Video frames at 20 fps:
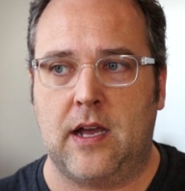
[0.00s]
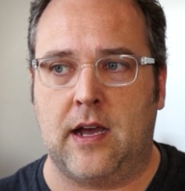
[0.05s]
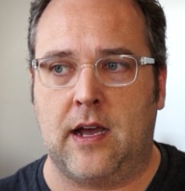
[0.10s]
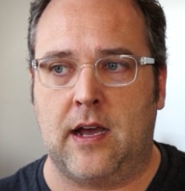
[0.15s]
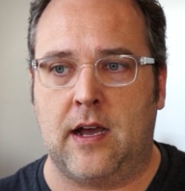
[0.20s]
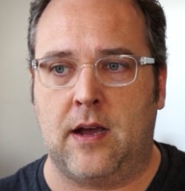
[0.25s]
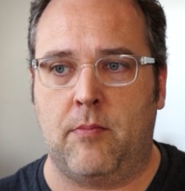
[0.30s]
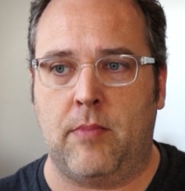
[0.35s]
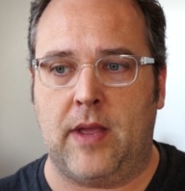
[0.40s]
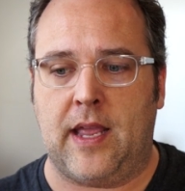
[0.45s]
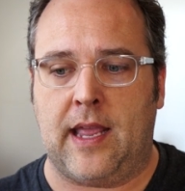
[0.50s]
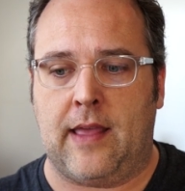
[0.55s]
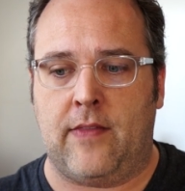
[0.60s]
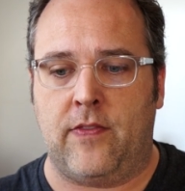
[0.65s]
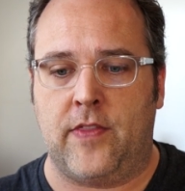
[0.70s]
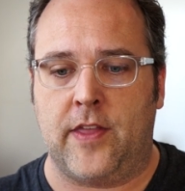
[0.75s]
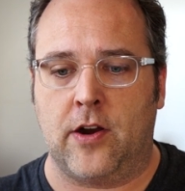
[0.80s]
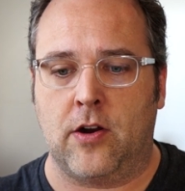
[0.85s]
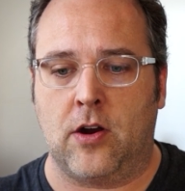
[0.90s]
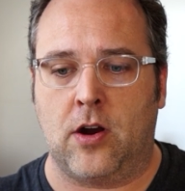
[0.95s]
Um,
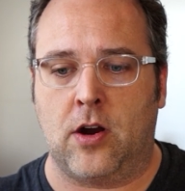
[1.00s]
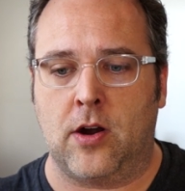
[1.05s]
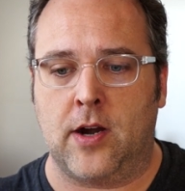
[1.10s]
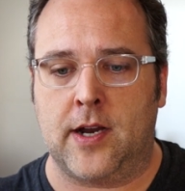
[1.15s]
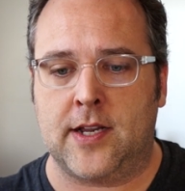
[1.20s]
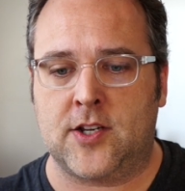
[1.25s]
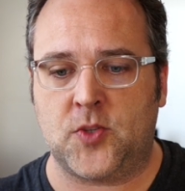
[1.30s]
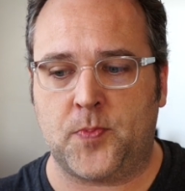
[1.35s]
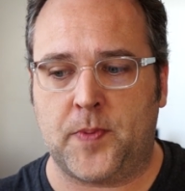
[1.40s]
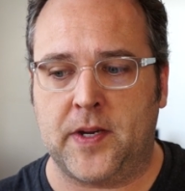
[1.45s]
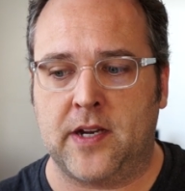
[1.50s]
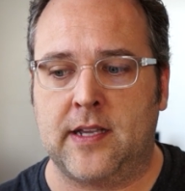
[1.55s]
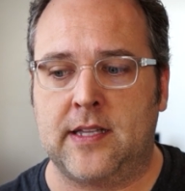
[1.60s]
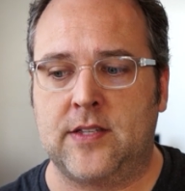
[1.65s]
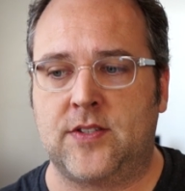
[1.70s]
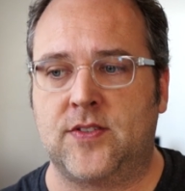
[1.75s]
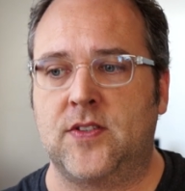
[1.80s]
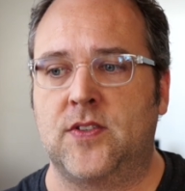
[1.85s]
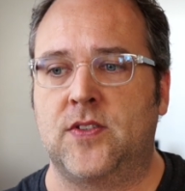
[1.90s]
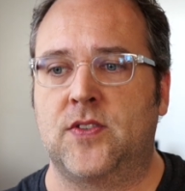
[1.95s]
and there are
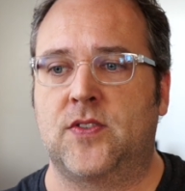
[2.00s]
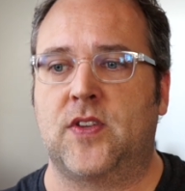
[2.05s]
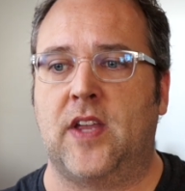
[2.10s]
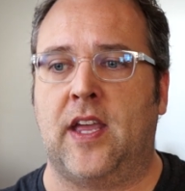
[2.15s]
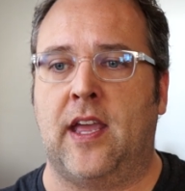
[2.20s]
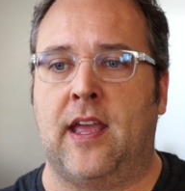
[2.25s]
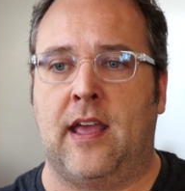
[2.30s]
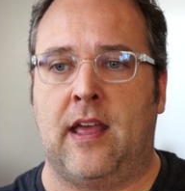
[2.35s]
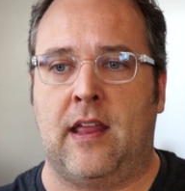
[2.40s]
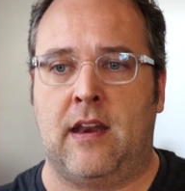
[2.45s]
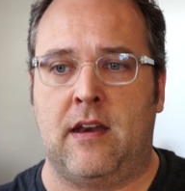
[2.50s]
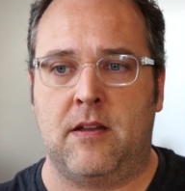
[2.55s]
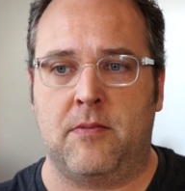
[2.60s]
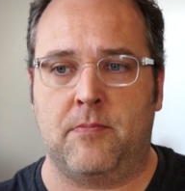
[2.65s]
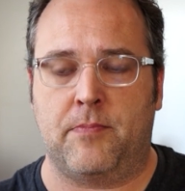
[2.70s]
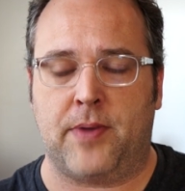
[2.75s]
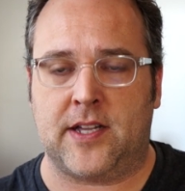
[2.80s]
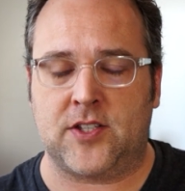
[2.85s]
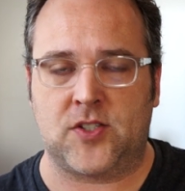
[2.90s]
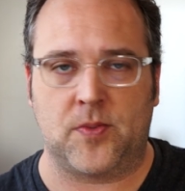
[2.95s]
experiences
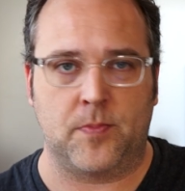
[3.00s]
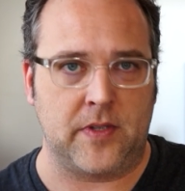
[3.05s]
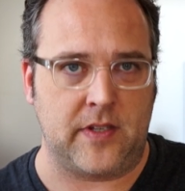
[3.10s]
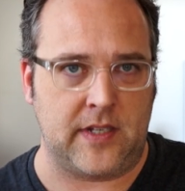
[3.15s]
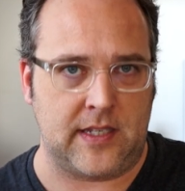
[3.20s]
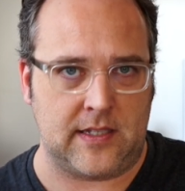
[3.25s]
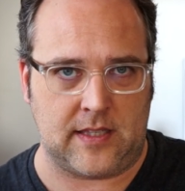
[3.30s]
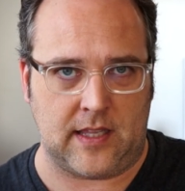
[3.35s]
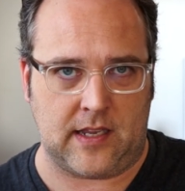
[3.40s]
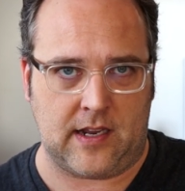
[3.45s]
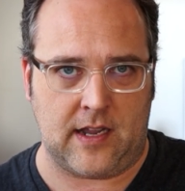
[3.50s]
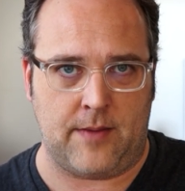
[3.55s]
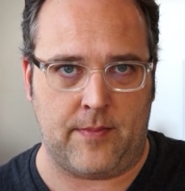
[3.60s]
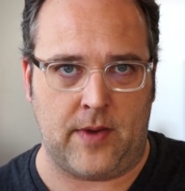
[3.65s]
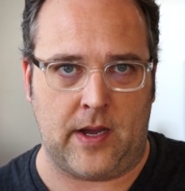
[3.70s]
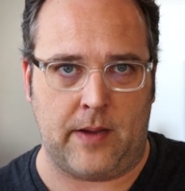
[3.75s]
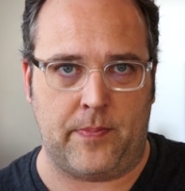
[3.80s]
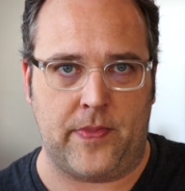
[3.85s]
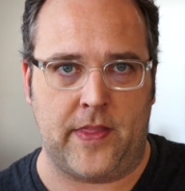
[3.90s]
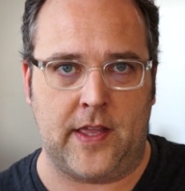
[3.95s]
and possibilities that
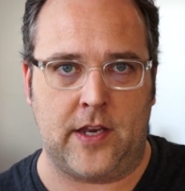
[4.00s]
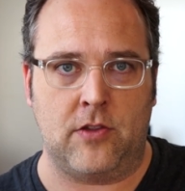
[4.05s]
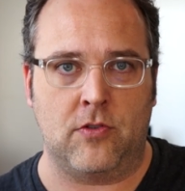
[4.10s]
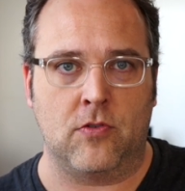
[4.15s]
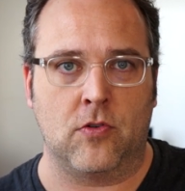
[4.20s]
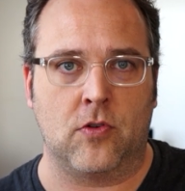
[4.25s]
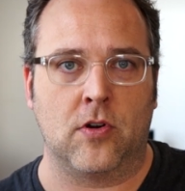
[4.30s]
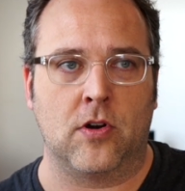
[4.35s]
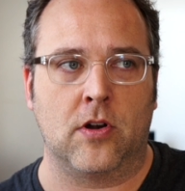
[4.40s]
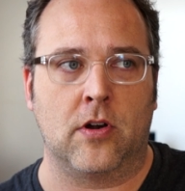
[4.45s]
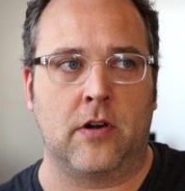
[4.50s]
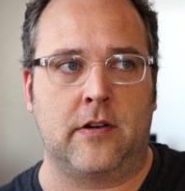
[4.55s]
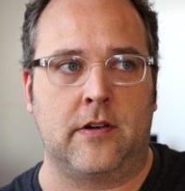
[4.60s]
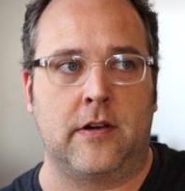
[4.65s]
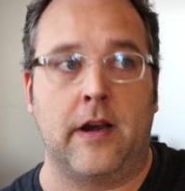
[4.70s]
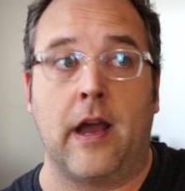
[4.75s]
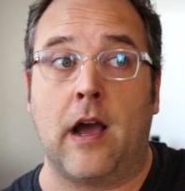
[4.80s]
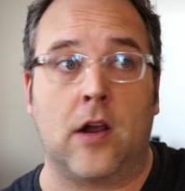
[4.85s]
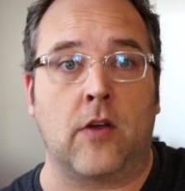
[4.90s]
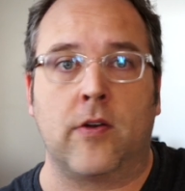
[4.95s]
come up that you're
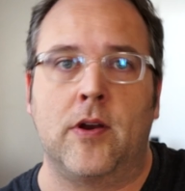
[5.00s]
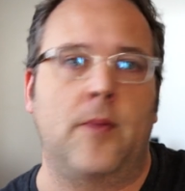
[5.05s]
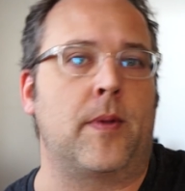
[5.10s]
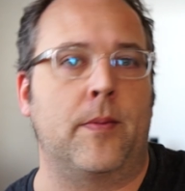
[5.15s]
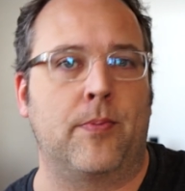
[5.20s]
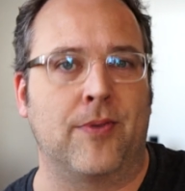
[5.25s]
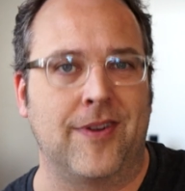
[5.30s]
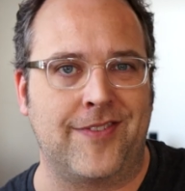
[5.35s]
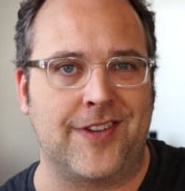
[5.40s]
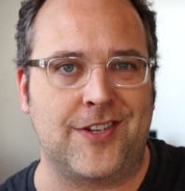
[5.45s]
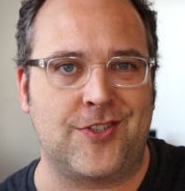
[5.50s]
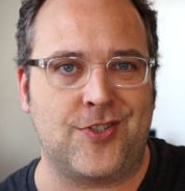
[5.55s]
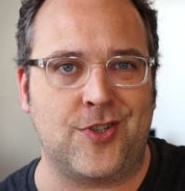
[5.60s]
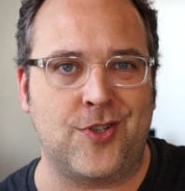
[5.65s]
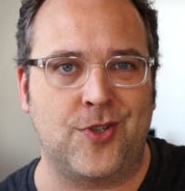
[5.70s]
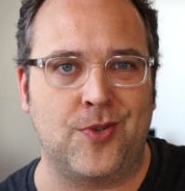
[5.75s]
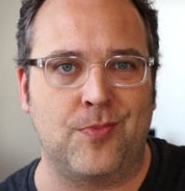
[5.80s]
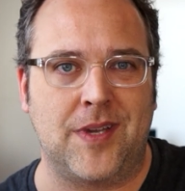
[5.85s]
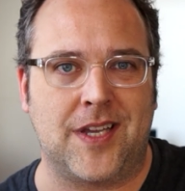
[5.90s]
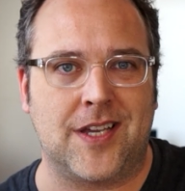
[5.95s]
not going to be privy
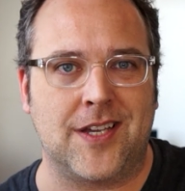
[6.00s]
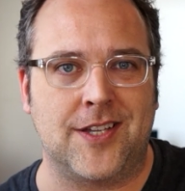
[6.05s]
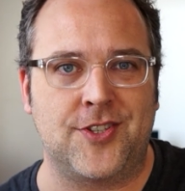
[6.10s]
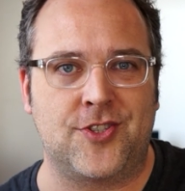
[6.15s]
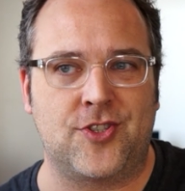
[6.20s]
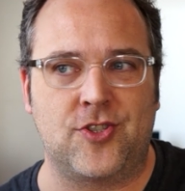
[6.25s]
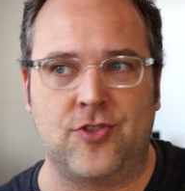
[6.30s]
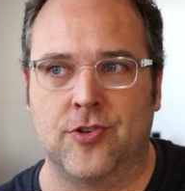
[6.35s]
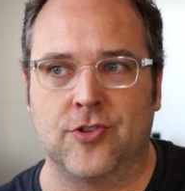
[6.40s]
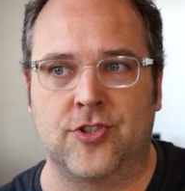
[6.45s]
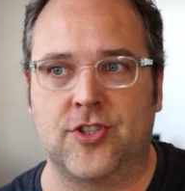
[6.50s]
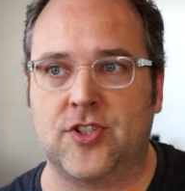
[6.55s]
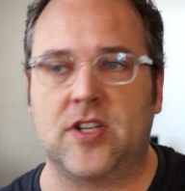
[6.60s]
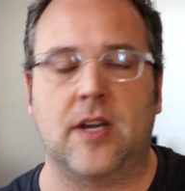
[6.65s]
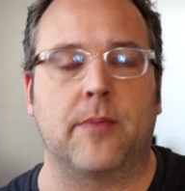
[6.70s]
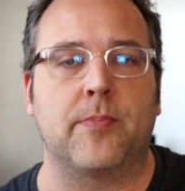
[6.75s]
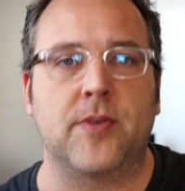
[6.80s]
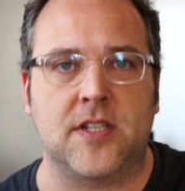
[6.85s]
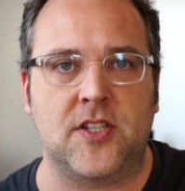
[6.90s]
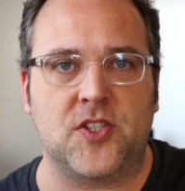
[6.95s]
to because you're
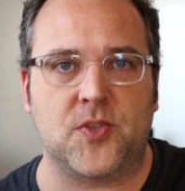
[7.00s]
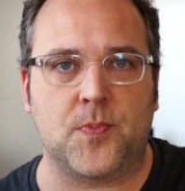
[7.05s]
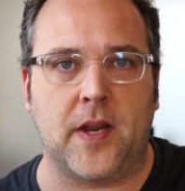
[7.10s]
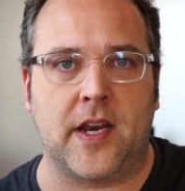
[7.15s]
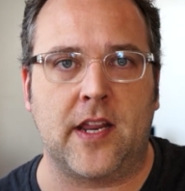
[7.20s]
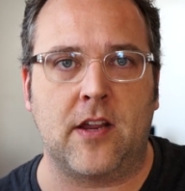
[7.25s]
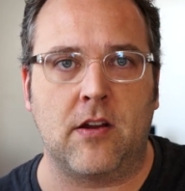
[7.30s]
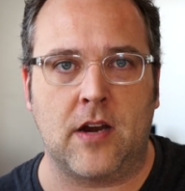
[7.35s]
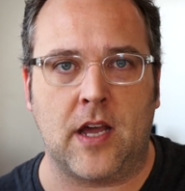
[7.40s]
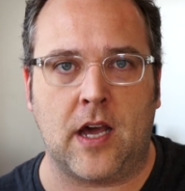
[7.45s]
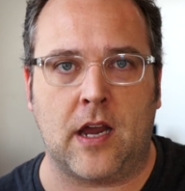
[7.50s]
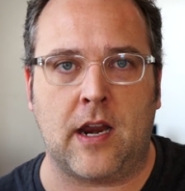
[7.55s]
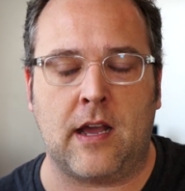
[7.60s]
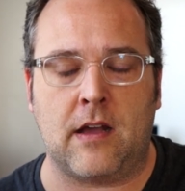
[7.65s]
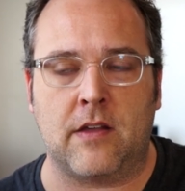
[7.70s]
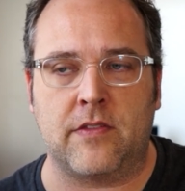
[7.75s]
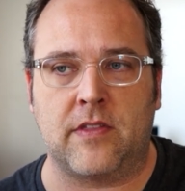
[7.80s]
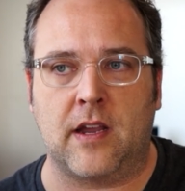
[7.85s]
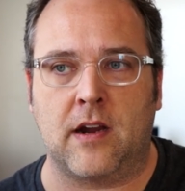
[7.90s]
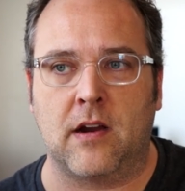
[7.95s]
just not participating, you're not
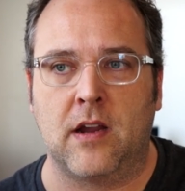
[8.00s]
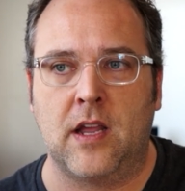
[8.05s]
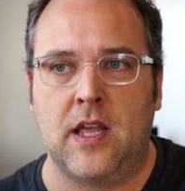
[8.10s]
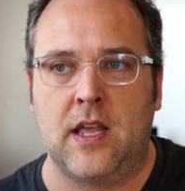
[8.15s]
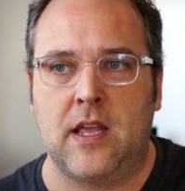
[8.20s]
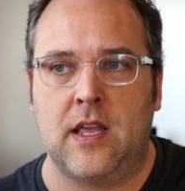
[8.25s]
out there.